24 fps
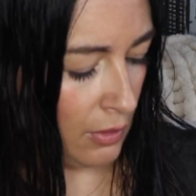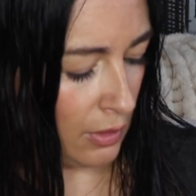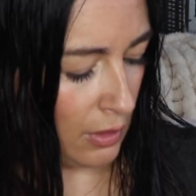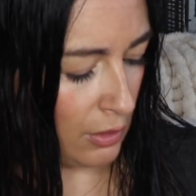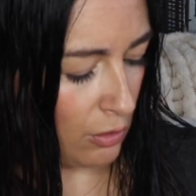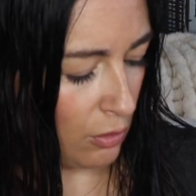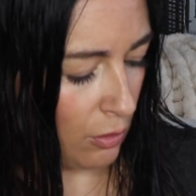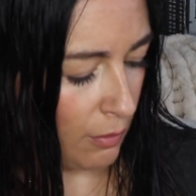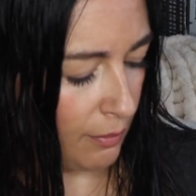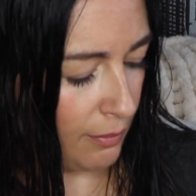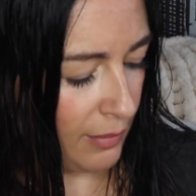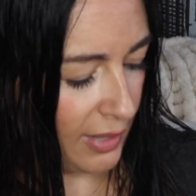
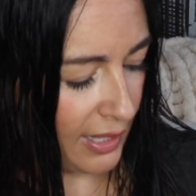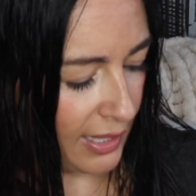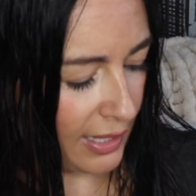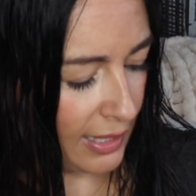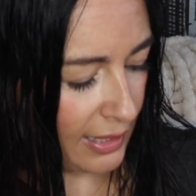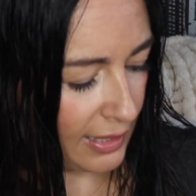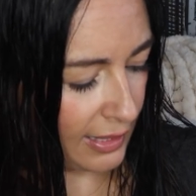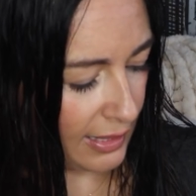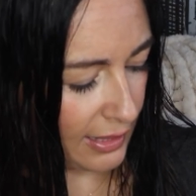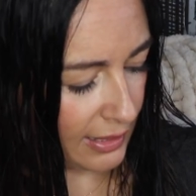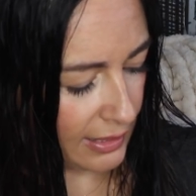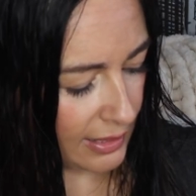Don't make
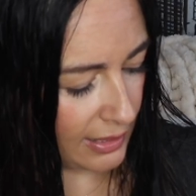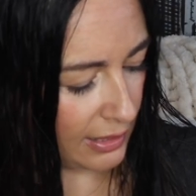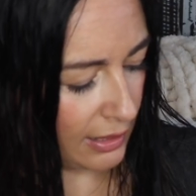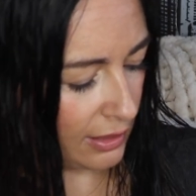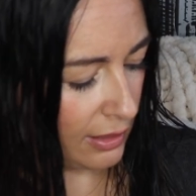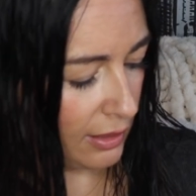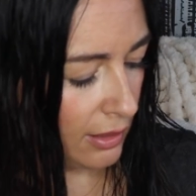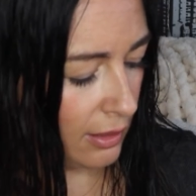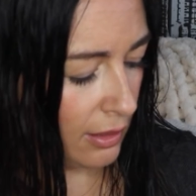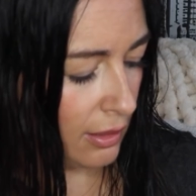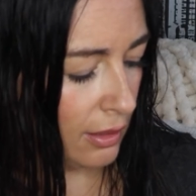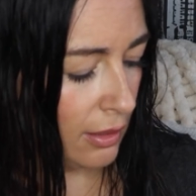it easy.
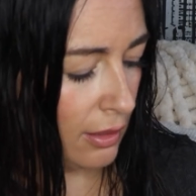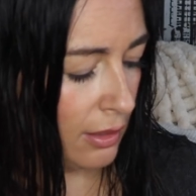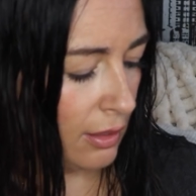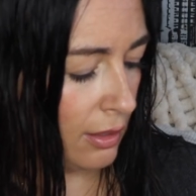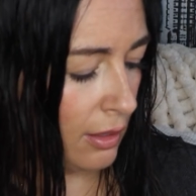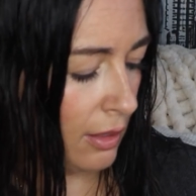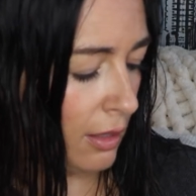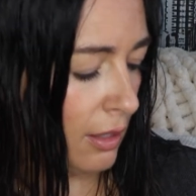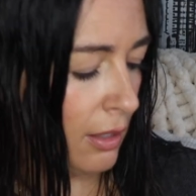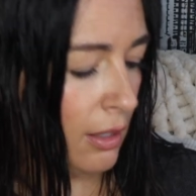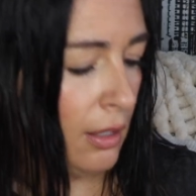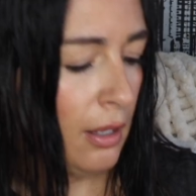
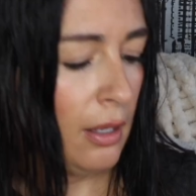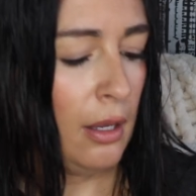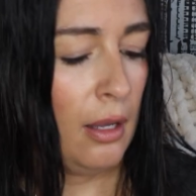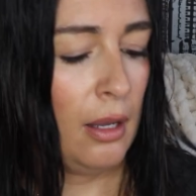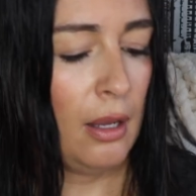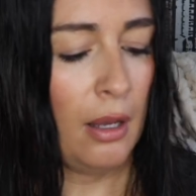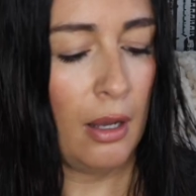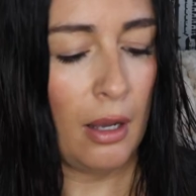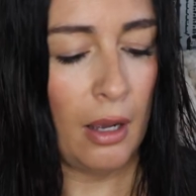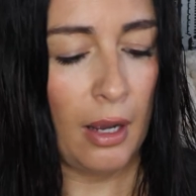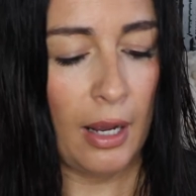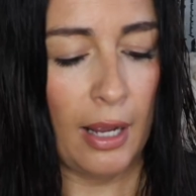
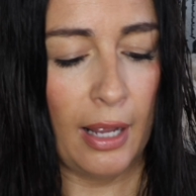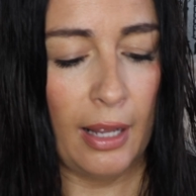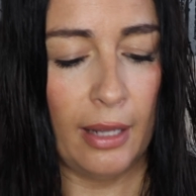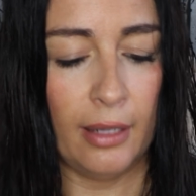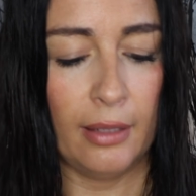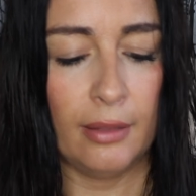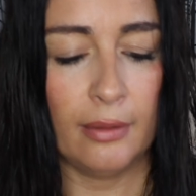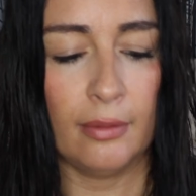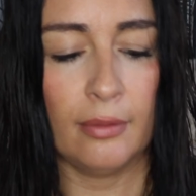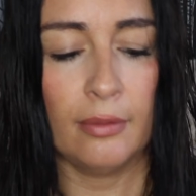Alright,